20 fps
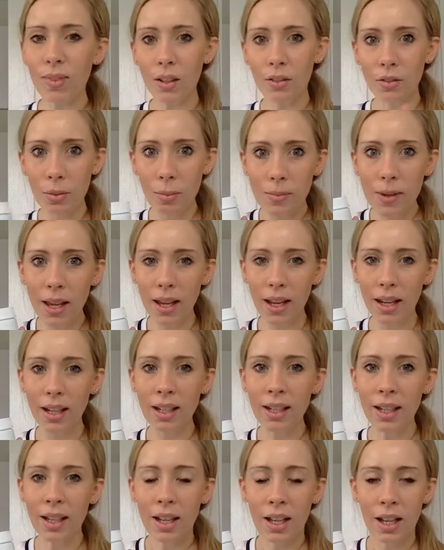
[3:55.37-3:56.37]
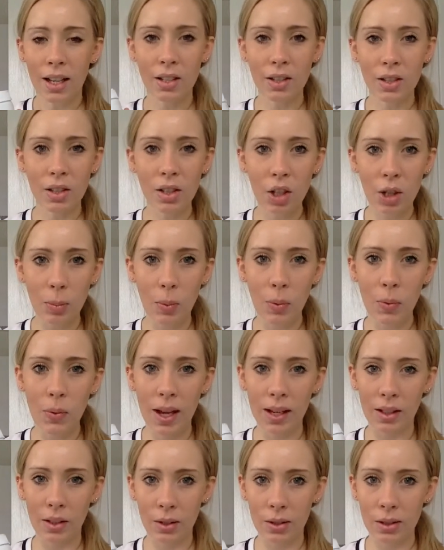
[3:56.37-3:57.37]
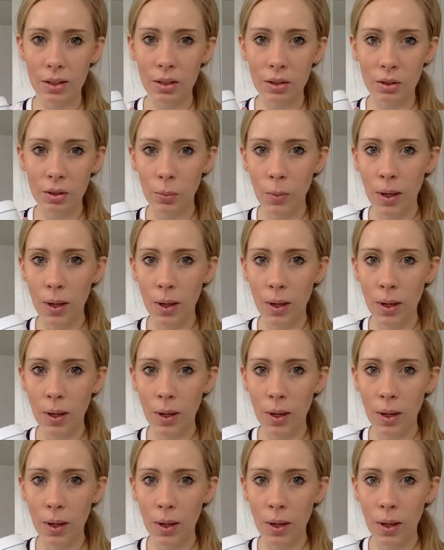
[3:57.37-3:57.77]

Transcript: for me, a scoop of that goes a long